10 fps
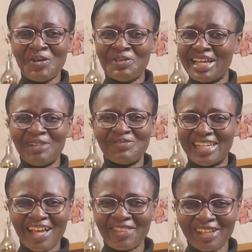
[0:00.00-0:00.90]
We have
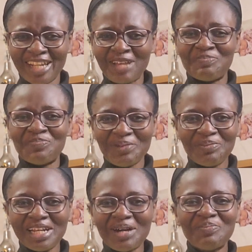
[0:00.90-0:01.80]
nothing like
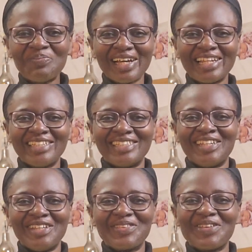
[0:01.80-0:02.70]
Birmingham Palace
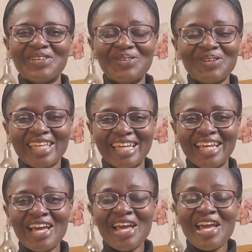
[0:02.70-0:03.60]
in the UK.
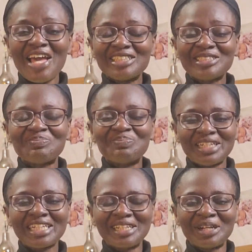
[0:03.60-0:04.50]
It's
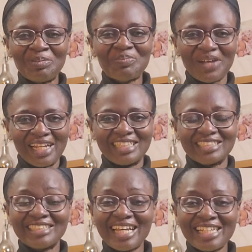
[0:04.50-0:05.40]
Buckingham Palace.
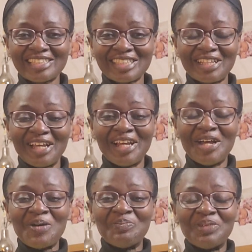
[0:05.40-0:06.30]
That is the
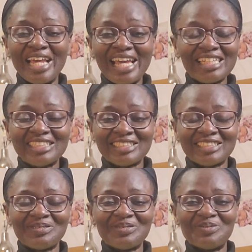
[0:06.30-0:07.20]
place
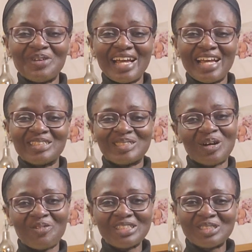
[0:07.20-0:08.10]
where
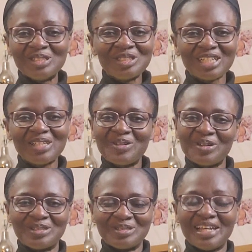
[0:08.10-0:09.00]
tourists usually
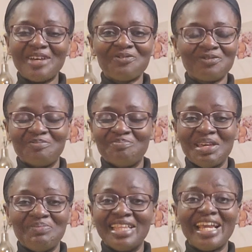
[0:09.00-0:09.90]
go to. If
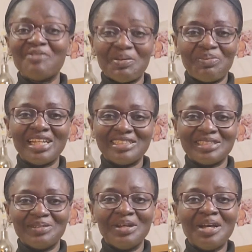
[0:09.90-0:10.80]
maybe they have a palace
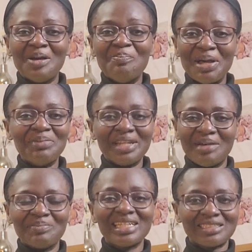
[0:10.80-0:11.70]
in
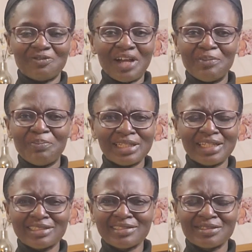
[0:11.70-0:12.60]
Birmingham, that's fine. But
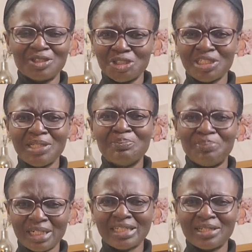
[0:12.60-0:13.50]
it's usually
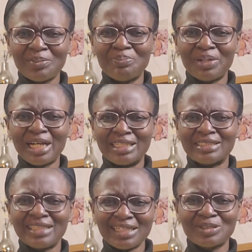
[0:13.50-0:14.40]
Buckingham
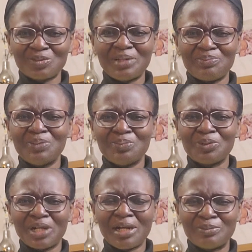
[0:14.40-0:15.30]
Palace. That is where
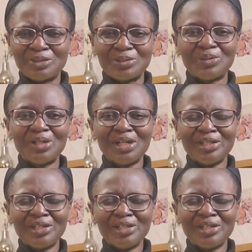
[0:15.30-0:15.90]
people come to